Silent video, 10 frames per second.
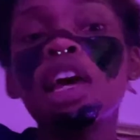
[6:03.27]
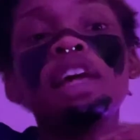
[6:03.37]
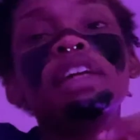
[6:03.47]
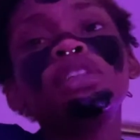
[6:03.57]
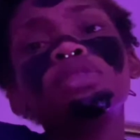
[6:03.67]

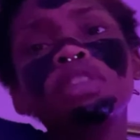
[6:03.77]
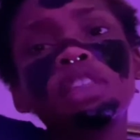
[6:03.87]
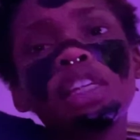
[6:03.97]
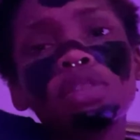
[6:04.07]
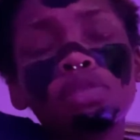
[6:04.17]
This one,
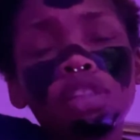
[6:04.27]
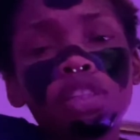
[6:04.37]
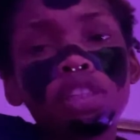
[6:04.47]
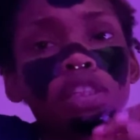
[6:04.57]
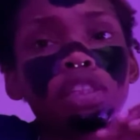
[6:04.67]
this one is
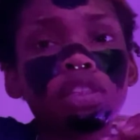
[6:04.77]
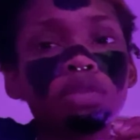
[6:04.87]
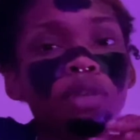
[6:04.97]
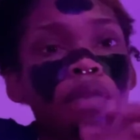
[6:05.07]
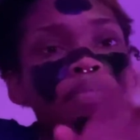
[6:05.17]
just
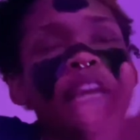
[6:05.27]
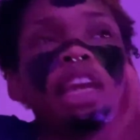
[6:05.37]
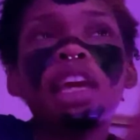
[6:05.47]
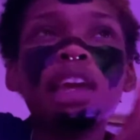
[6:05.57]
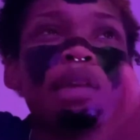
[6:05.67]
well, it
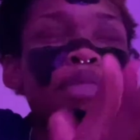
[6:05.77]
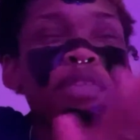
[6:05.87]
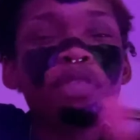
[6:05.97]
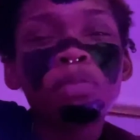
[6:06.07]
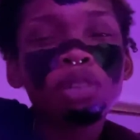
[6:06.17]
can be
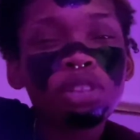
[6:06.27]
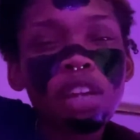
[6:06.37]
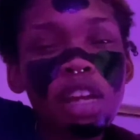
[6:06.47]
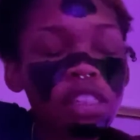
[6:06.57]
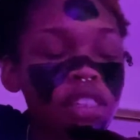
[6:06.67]
from
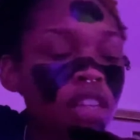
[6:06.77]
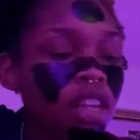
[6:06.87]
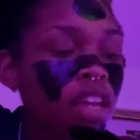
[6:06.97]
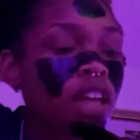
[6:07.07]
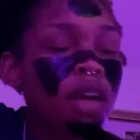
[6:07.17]
stress,
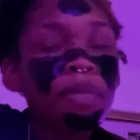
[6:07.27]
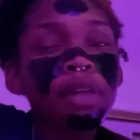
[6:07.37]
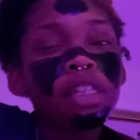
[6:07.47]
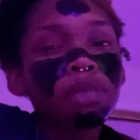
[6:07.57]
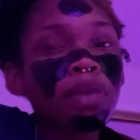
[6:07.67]
but
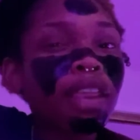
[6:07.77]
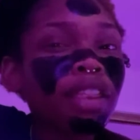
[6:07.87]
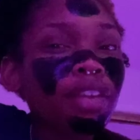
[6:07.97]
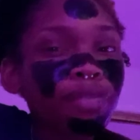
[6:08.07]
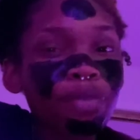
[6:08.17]
it's
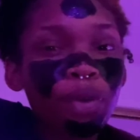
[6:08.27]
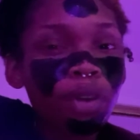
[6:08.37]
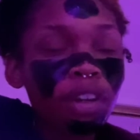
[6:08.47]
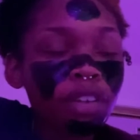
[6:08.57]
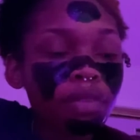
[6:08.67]
mainly
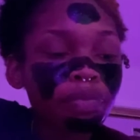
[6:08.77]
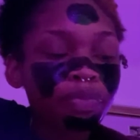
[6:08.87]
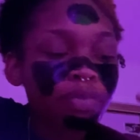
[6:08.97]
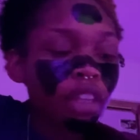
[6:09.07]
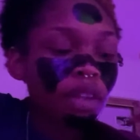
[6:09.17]
for
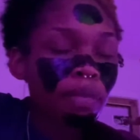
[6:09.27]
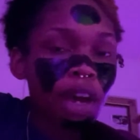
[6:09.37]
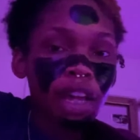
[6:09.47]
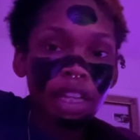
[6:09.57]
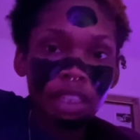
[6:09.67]

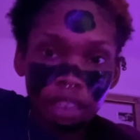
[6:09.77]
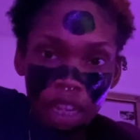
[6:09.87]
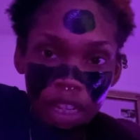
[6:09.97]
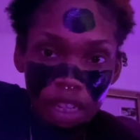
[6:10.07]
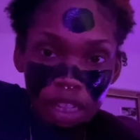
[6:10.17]
my
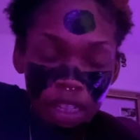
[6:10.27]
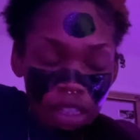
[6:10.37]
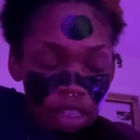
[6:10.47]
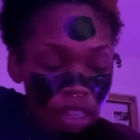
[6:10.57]
anxiety.